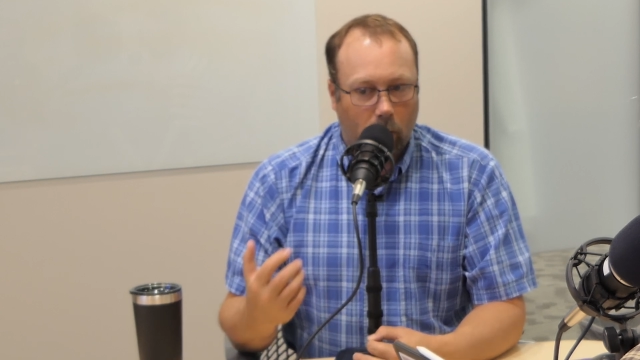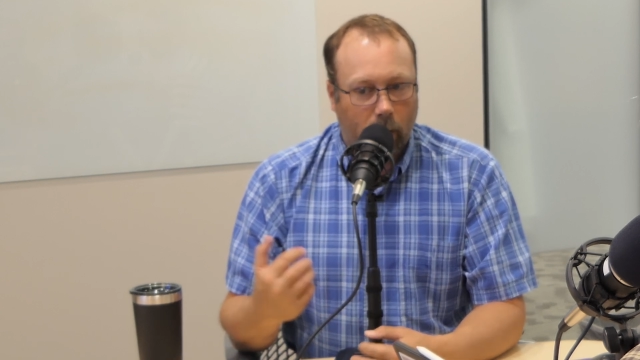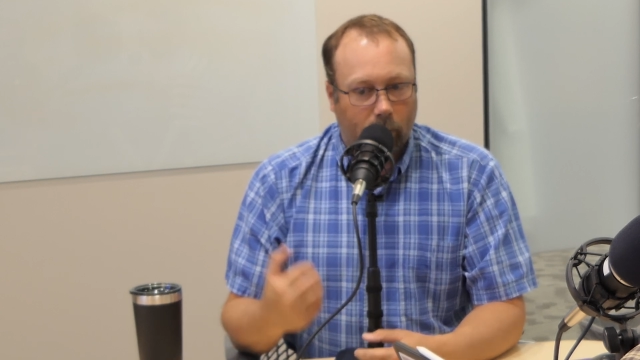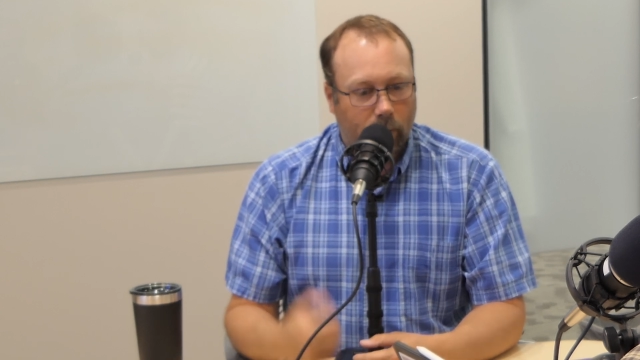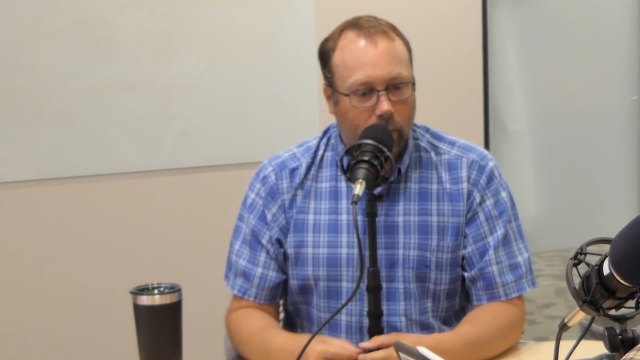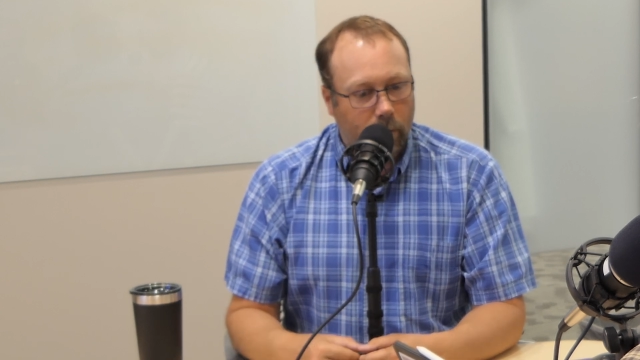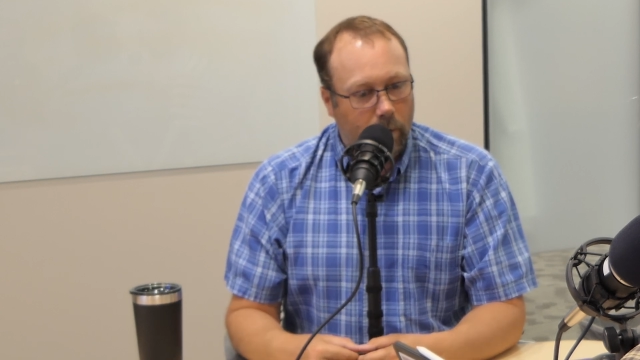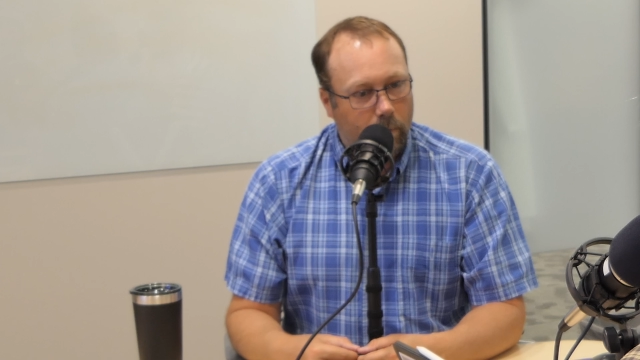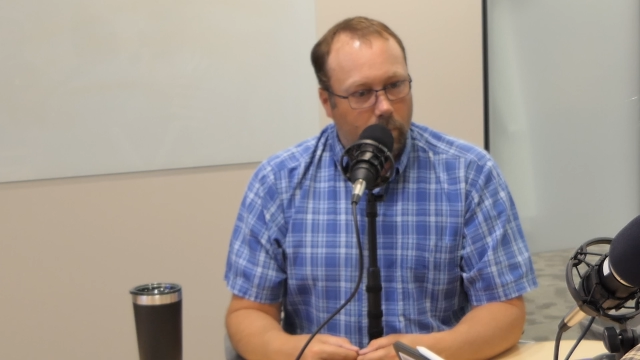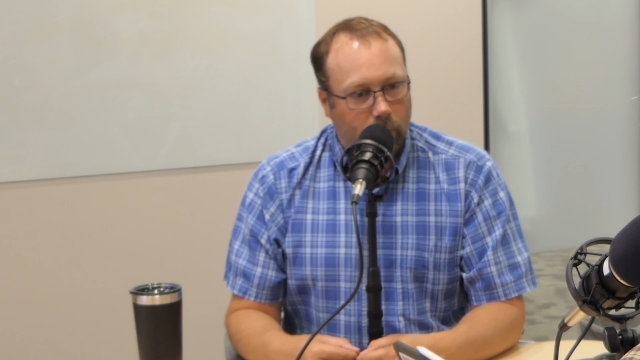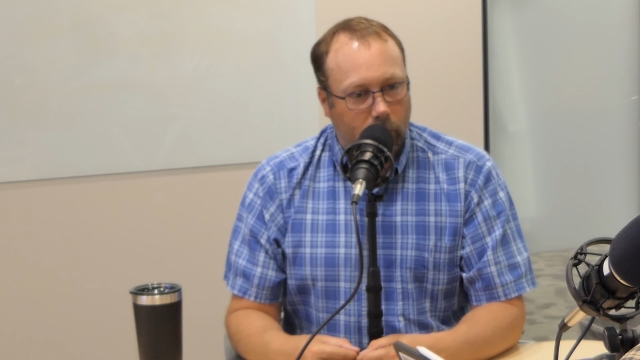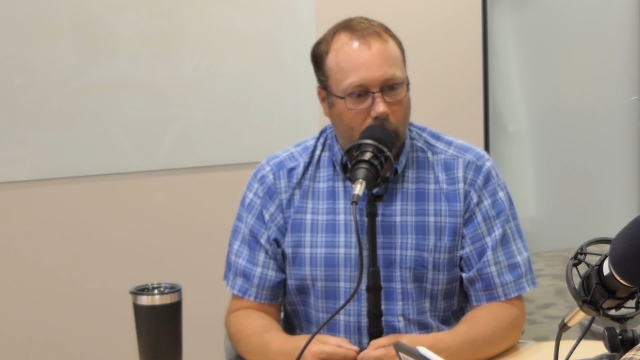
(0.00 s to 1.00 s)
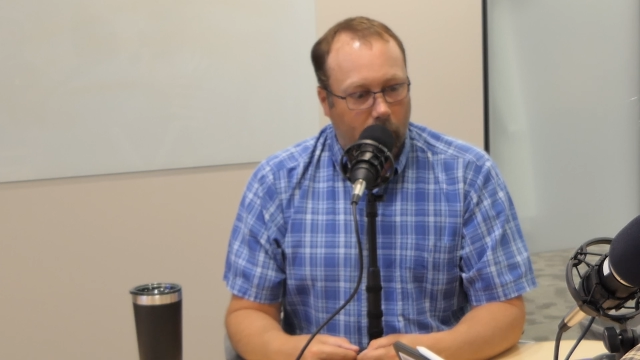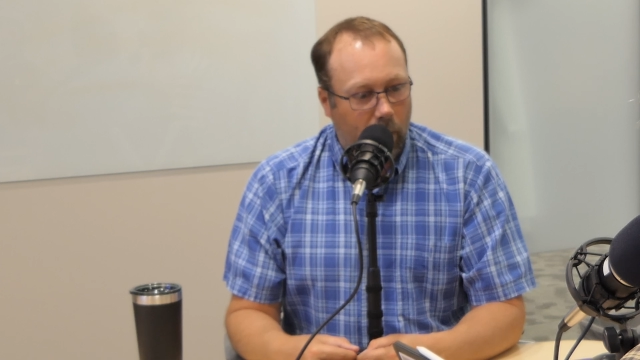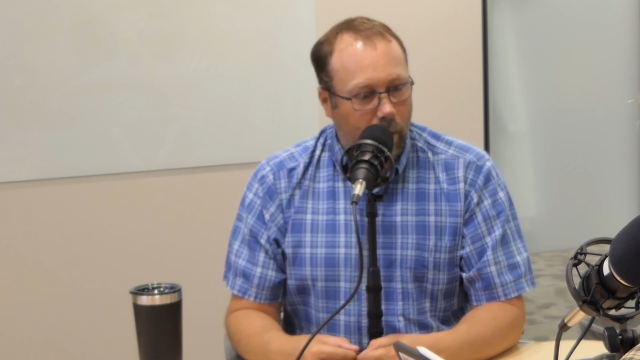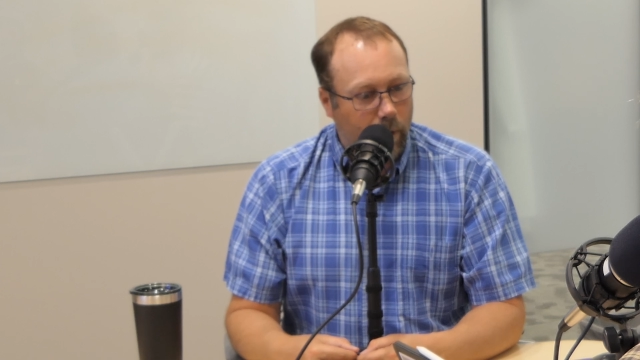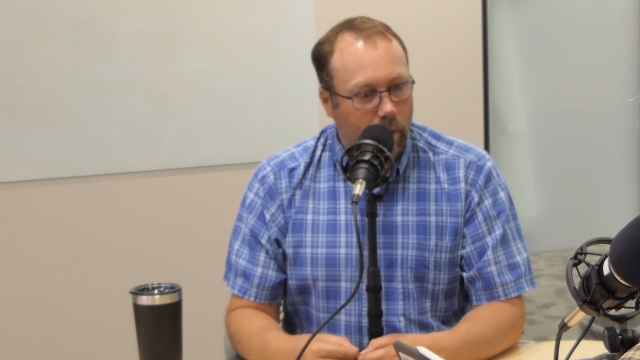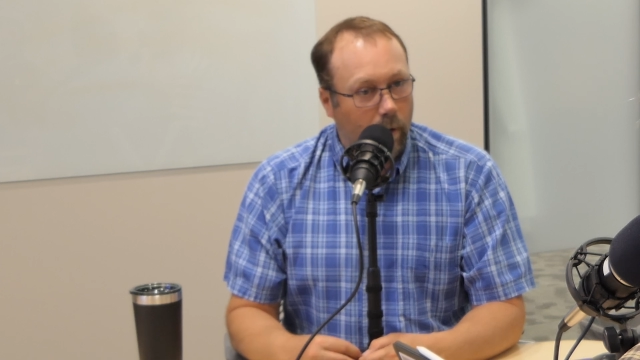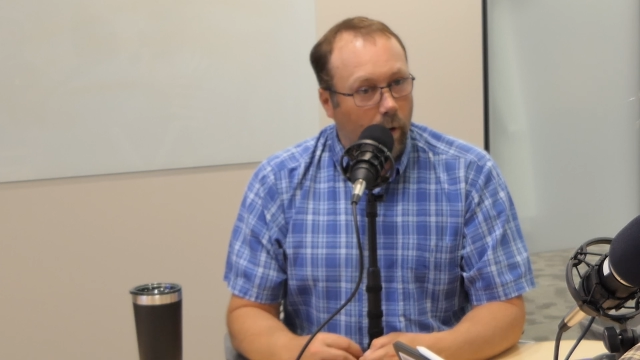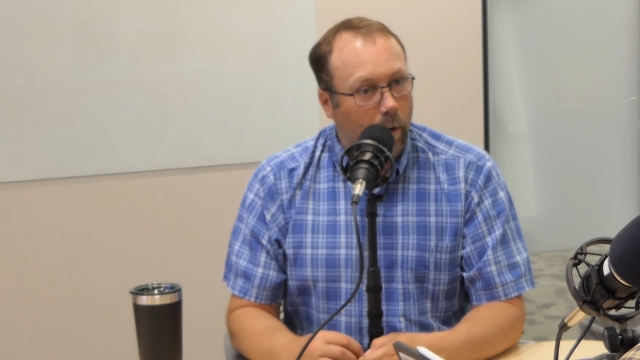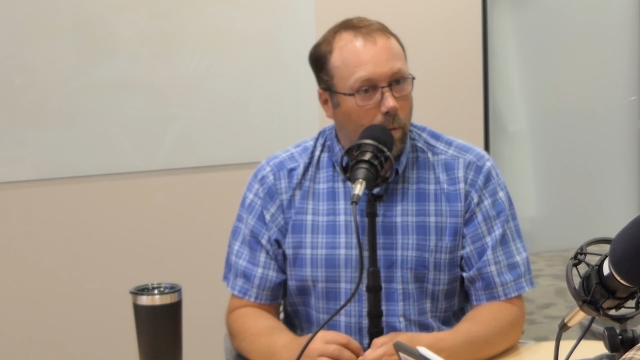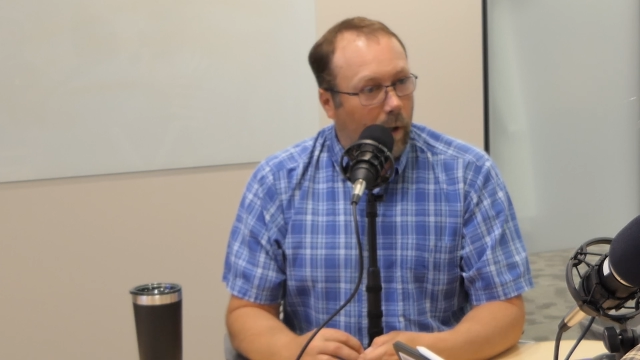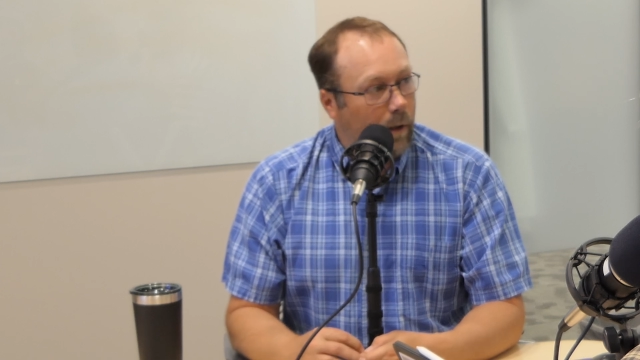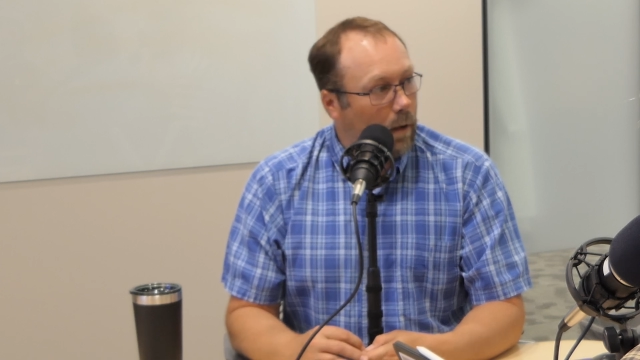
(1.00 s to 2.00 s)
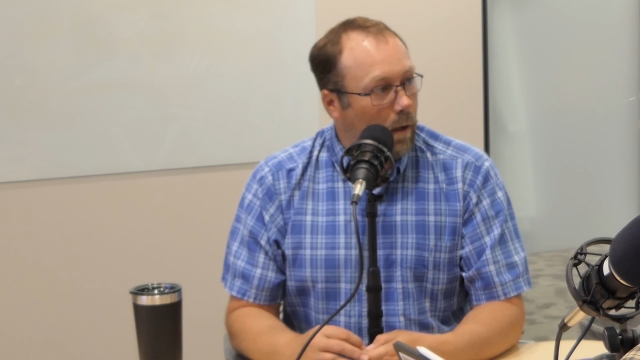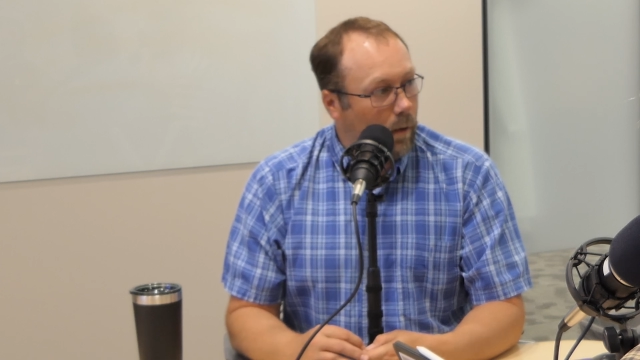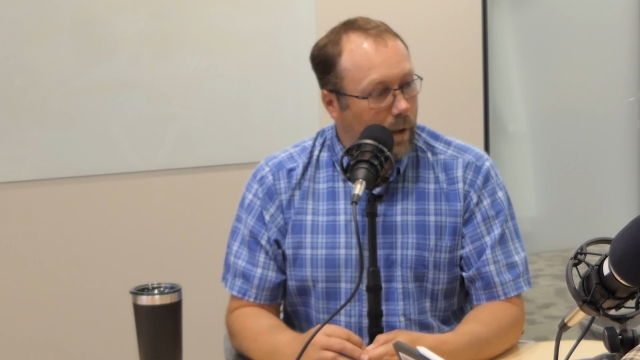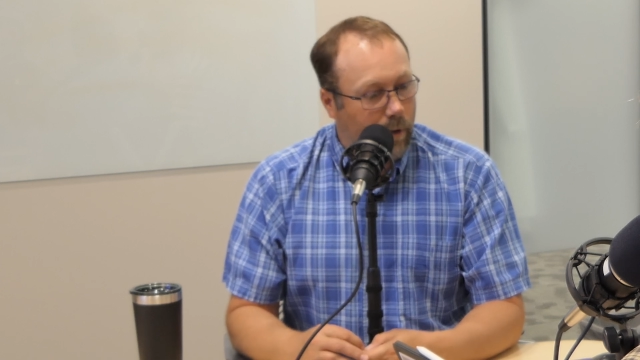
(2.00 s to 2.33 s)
heifers, they may just load up on their own.